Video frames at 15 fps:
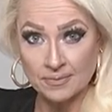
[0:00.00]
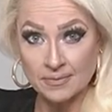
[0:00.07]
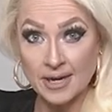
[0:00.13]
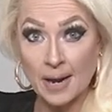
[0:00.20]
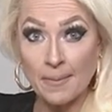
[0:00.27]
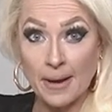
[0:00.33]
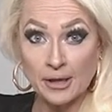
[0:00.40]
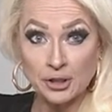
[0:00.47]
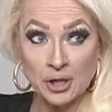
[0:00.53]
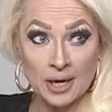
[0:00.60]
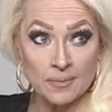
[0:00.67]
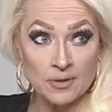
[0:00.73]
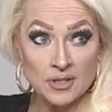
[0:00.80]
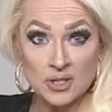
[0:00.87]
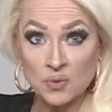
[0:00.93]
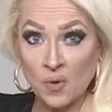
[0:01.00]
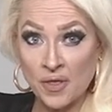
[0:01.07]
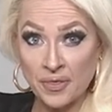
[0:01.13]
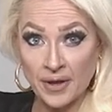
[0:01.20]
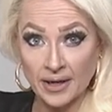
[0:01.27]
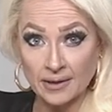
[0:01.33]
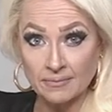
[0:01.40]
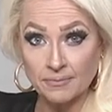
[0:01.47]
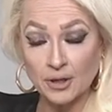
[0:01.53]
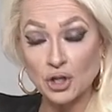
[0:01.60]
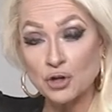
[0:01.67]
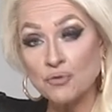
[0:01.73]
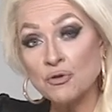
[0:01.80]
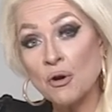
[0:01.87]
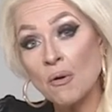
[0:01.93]
Now, matching emeralds is one thing, but
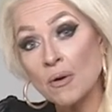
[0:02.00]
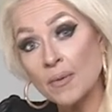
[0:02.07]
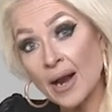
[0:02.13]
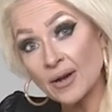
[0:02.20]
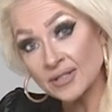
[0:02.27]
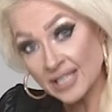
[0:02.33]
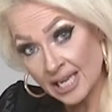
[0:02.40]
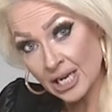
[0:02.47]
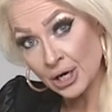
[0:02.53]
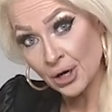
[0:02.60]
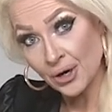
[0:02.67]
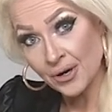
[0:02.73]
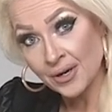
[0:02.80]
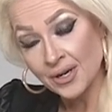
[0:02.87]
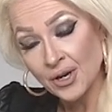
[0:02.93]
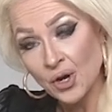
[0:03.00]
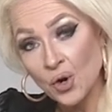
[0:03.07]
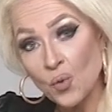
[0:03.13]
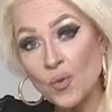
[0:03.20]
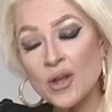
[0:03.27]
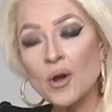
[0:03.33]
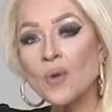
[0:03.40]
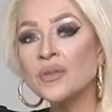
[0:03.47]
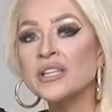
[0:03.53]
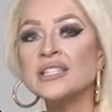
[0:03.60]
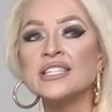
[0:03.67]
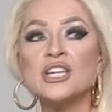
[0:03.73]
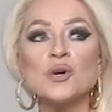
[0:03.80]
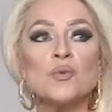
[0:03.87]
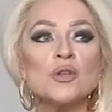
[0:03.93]
you know around here, we only
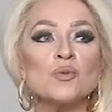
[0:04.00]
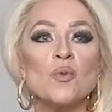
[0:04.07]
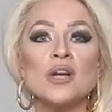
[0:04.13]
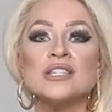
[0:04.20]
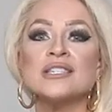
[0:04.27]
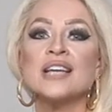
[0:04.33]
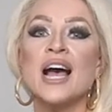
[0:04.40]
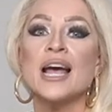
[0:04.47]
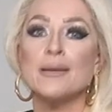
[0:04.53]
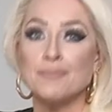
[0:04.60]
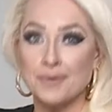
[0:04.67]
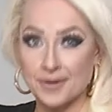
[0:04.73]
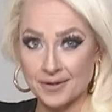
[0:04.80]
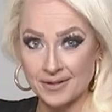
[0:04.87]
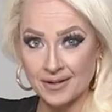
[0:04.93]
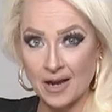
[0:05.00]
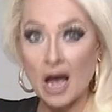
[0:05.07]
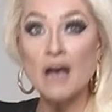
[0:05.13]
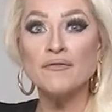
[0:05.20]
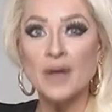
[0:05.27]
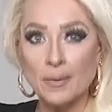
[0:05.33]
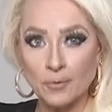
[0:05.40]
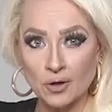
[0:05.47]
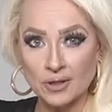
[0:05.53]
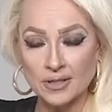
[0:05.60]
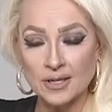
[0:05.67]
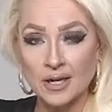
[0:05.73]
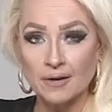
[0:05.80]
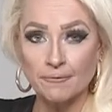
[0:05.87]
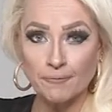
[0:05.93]
deal with one type of emerald.
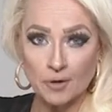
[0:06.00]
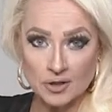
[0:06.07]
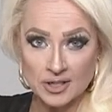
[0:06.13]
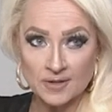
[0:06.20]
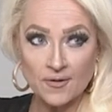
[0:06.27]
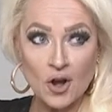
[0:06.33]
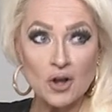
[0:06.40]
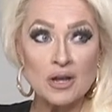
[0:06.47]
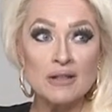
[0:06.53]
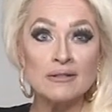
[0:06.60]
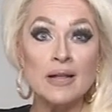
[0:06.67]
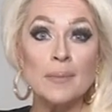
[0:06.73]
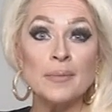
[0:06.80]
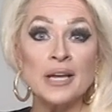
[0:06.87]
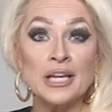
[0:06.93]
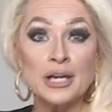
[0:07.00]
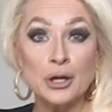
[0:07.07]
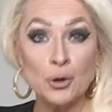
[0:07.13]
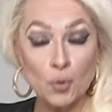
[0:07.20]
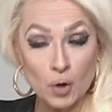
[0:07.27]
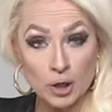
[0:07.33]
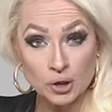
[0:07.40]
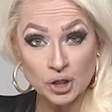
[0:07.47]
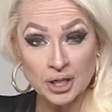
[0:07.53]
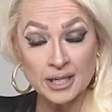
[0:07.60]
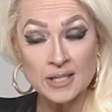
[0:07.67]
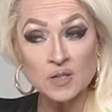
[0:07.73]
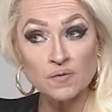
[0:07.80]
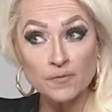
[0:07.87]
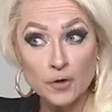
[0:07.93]
First of all, Colombian in origin
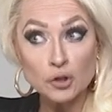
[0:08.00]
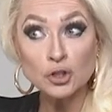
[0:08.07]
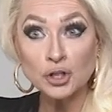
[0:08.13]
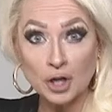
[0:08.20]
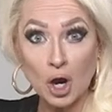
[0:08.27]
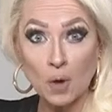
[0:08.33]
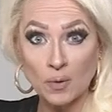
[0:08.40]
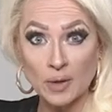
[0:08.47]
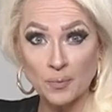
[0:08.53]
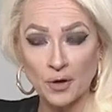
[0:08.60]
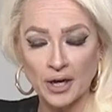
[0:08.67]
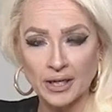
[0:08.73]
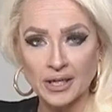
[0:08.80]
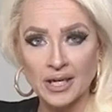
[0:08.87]
is virtually all we bring.